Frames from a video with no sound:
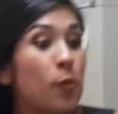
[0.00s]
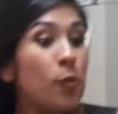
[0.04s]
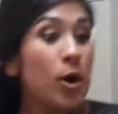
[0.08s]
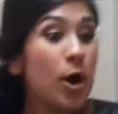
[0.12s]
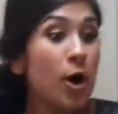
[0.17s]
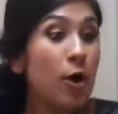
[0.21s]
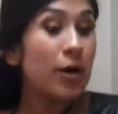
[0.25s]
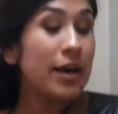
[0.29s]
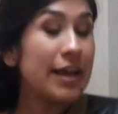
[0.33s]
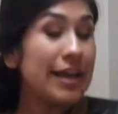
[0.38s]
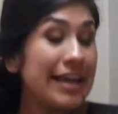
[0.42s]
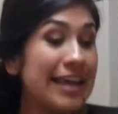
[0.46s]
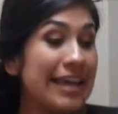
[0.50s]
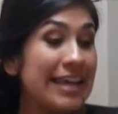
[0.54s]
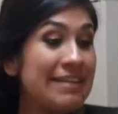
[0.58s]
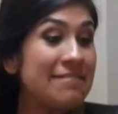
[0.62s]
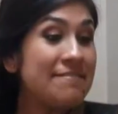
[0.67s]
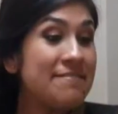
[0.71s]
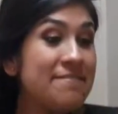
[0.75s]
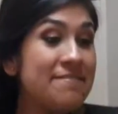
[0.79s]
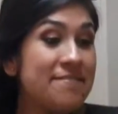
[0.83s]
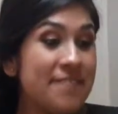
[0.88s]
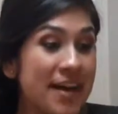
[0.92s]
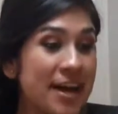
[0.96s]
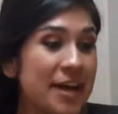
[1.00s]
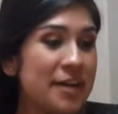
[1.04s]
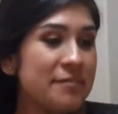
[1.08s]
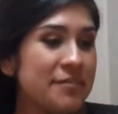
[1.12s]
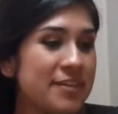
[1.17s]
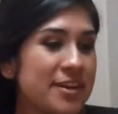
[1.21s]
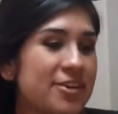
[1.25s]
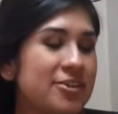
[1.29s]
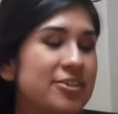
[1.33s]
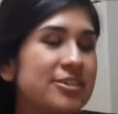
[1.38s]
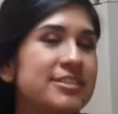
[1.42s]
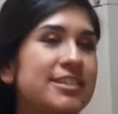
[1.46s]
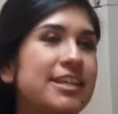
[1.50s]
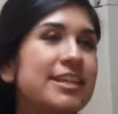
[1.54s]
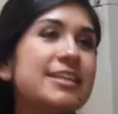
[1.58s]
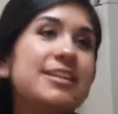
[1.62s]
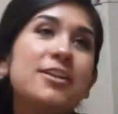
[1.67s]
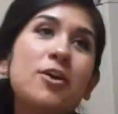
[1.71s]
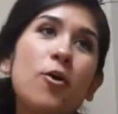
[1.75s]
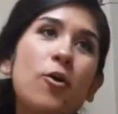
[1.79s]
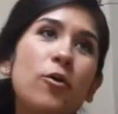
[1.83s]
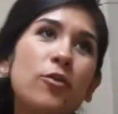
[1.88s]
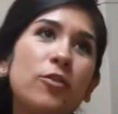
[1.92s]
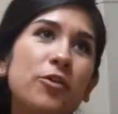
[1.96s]
Well, in 5 years, I
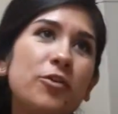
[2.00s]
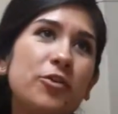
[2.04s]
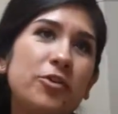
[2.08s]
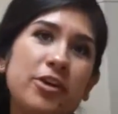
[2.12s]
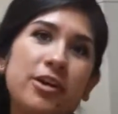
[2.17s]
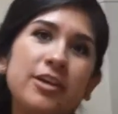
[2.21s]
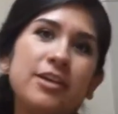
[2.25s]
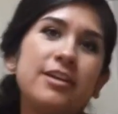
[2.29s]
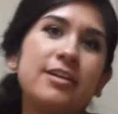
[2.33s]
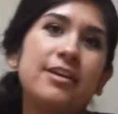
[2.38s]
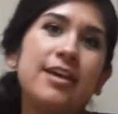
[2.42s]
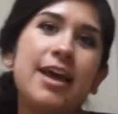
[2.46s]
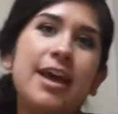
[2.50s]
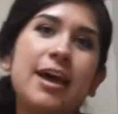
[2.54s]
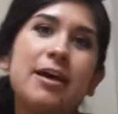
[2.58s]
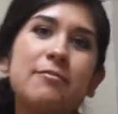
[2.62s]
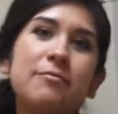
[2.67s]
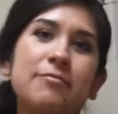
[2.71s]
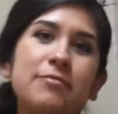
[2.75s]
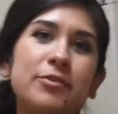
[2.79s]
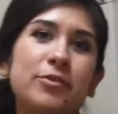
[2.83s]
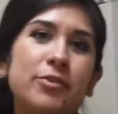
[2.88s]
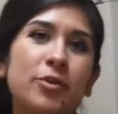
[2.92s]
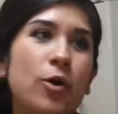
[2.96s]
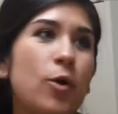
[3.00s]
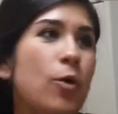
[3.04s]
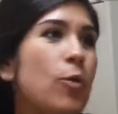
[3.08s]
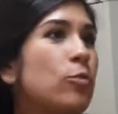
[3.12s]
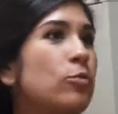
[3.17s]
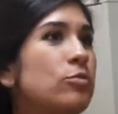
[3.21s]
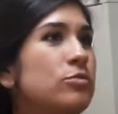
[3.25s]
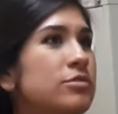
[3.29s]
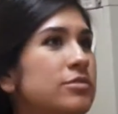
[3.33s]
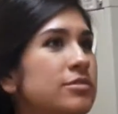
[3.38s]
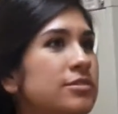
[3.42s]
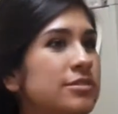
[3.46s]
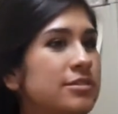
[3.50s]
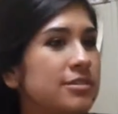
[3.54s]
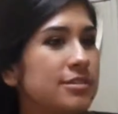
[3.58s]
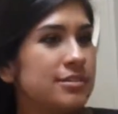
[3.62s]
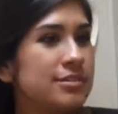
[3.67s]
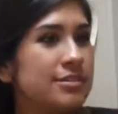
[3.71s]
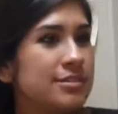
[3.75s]
know they're gonna have their own